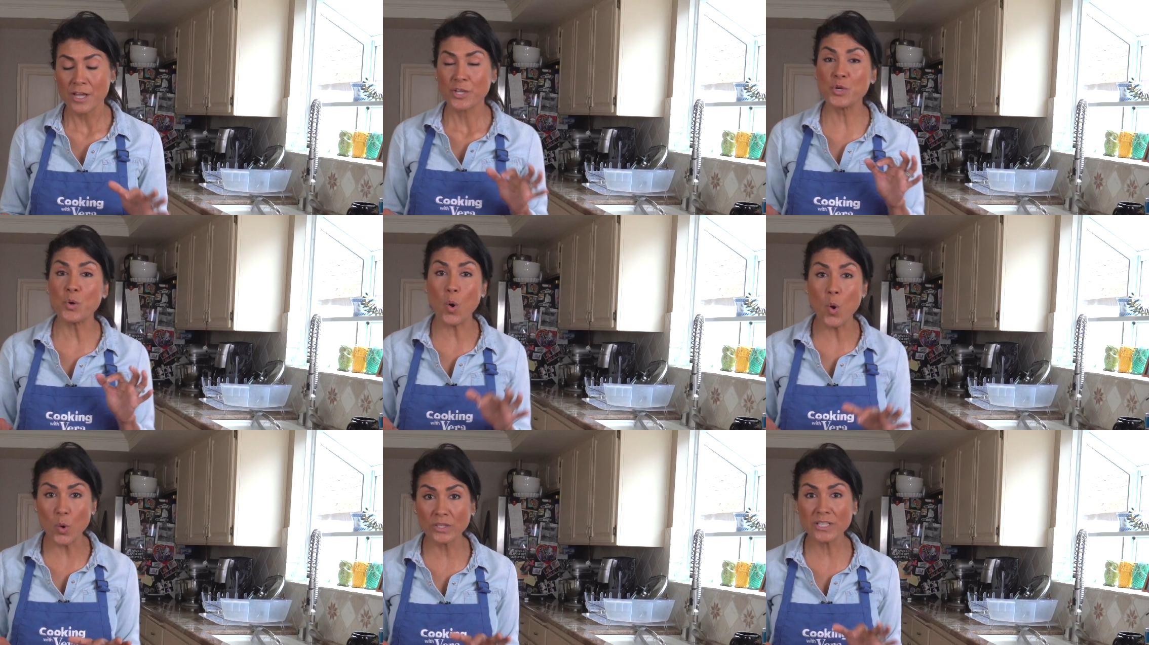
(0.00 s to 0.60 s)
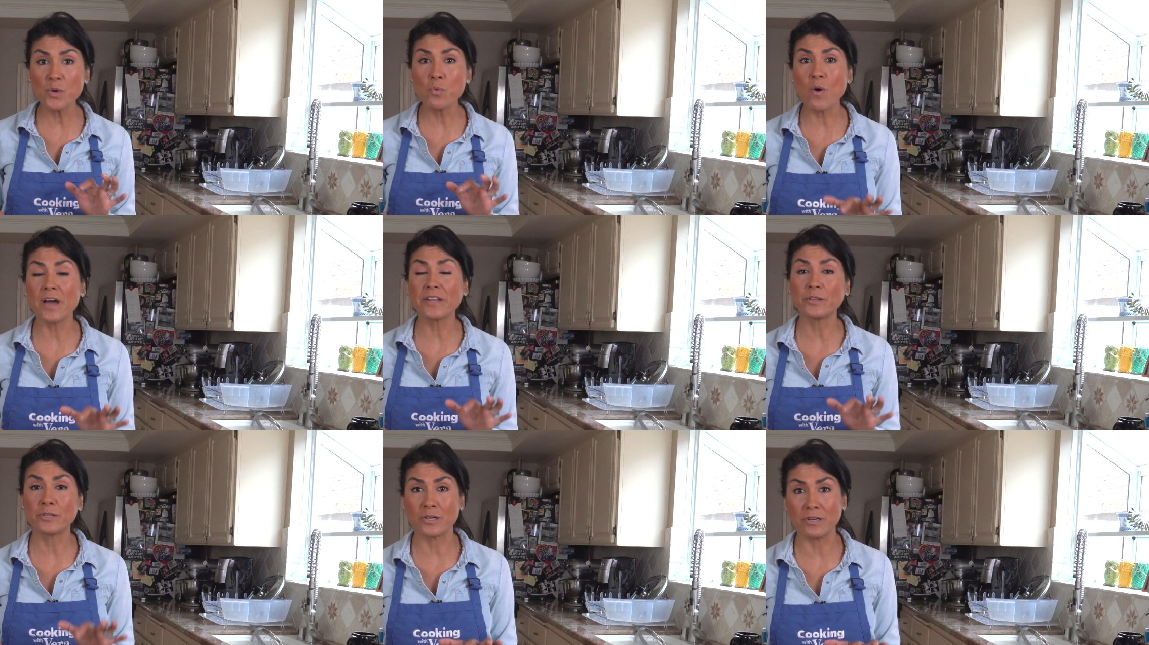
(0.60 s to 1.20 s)
You only
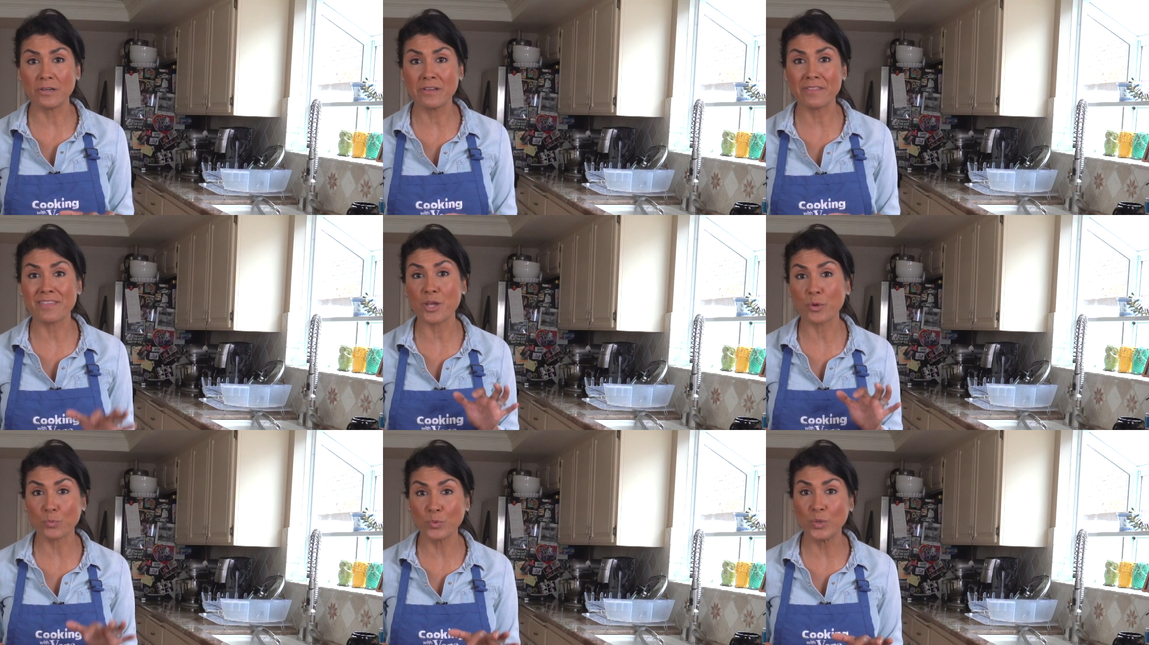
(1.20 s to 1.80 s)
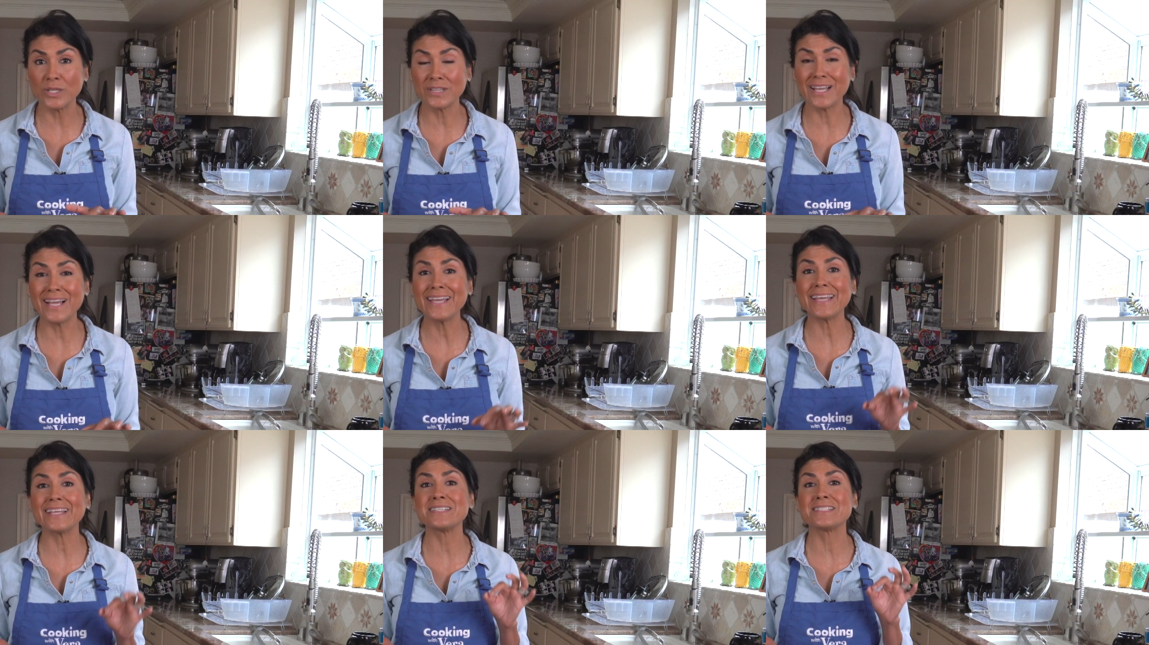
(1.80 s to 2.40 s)
want to cook the
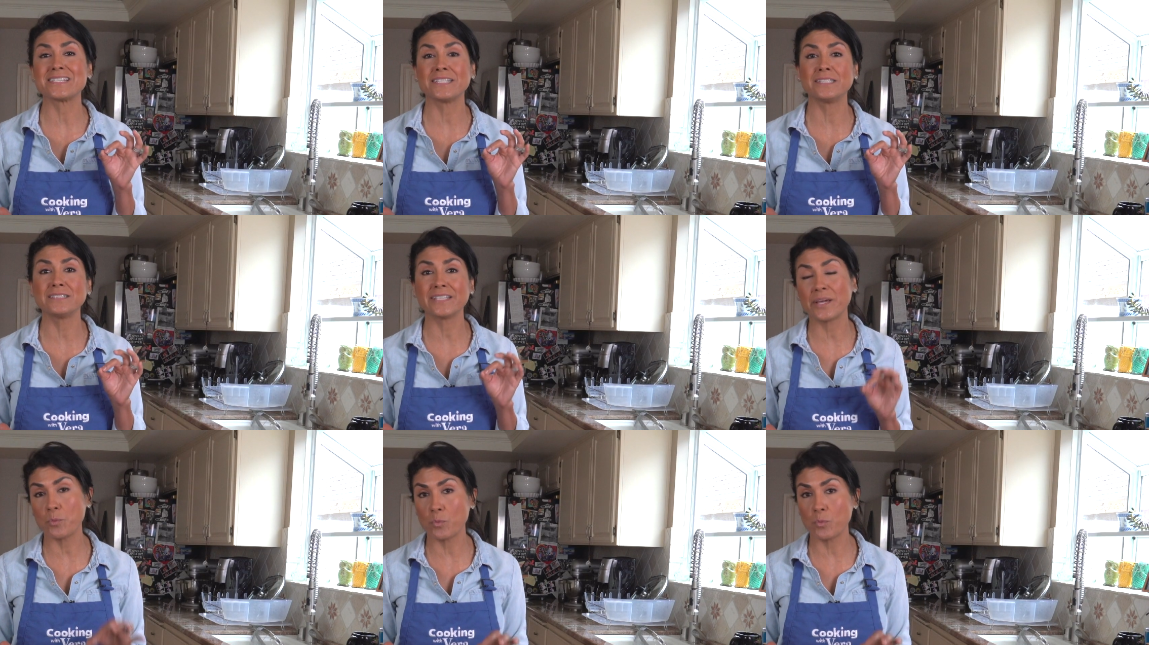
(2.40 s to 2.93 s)
arugula until it